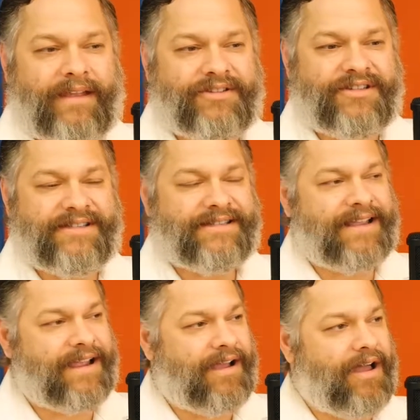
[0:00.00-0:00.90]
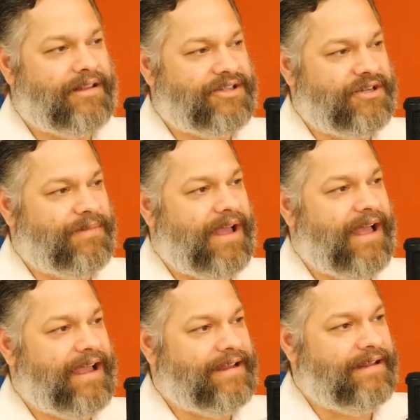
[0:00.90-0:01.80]
just the psychology
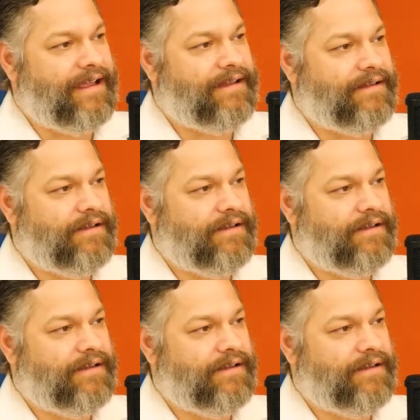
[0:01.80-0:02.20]
behind it.